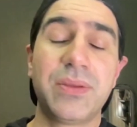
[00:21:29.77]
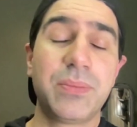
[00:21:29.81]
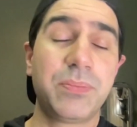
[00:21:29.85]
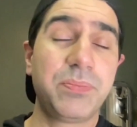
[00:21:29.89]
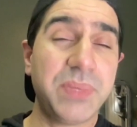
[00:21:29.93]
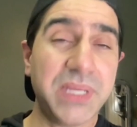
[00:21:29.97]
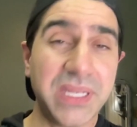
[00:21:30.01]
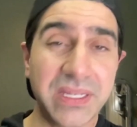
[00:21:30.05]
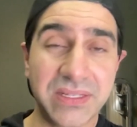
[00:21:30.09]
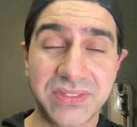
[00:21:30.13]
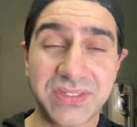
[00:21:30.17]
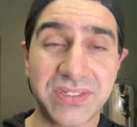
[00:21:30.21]

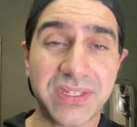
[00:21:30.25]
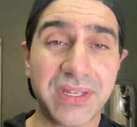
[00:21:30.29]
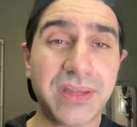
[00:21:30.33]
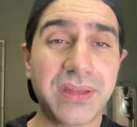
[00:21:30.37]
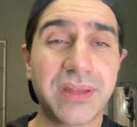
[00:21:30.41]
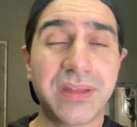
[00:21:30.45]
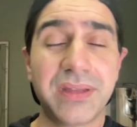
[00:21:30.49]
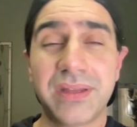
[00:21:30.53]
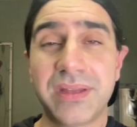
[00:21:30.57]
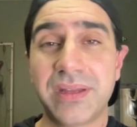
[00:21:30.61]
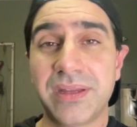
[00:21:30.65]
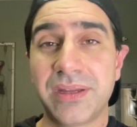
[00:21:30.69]
Pizza,
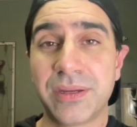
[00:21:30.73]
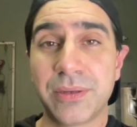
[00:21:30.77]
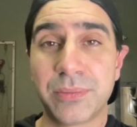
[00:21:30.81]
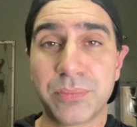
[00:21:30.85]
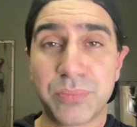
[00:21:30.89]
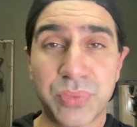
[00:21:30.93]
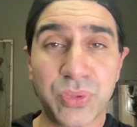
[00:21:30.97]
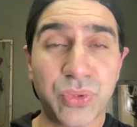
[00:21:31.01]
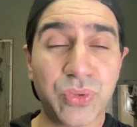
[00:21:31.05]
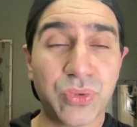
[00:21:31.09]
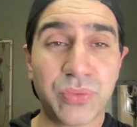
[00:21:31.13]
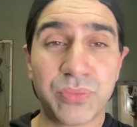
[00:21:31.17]

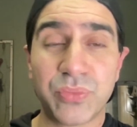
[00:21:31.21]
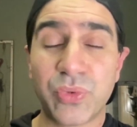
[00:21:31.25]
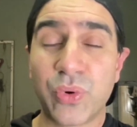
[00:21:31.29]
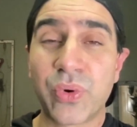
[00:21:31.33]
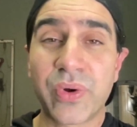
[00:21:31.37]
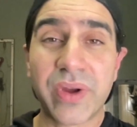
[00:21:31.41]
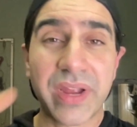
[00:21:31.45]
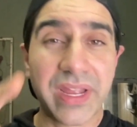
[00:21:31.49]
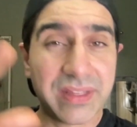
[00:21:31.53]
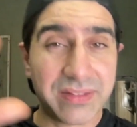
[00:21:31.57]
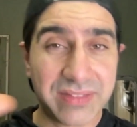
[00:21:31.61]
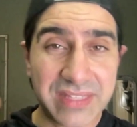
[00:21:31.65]
boom,
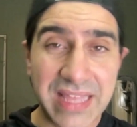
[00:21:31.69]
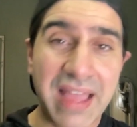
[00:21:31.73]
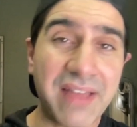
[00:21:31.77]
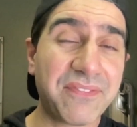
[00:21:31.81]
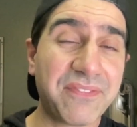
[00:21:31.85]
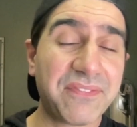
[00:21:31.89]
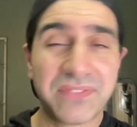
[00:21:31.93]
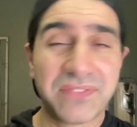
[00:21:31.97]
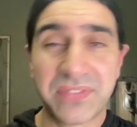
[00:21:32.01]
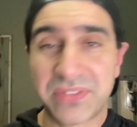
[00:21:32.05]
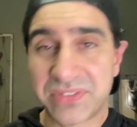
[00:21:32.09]
or that